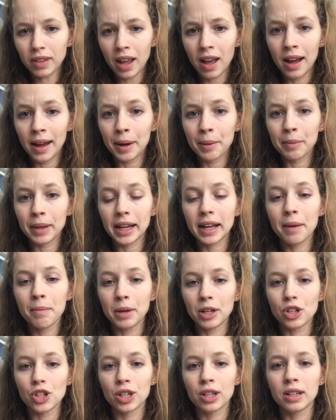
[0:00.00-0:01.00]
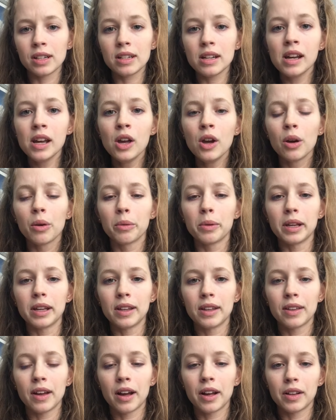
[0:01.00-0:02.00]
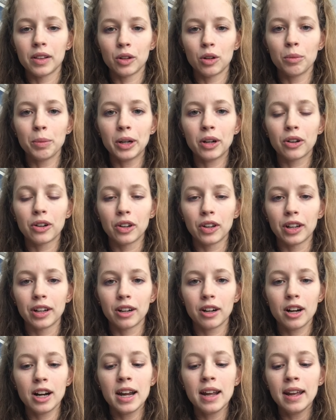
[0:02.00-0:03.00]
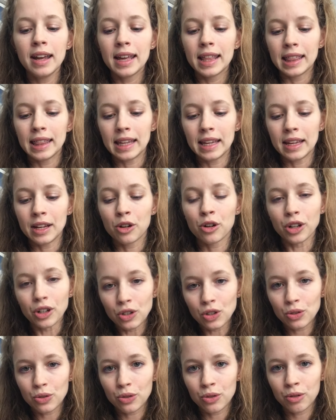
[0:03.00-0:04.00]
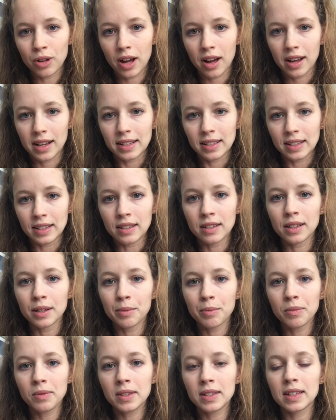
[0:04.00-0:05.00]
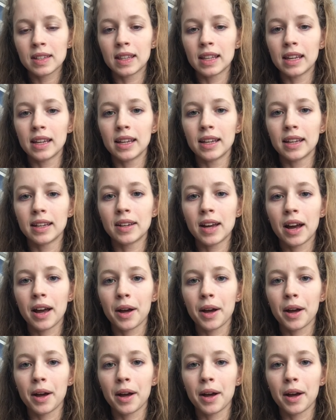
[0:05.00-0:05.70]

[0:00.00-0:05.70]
like I mentioned with a little bit earlier, the crystal systems, the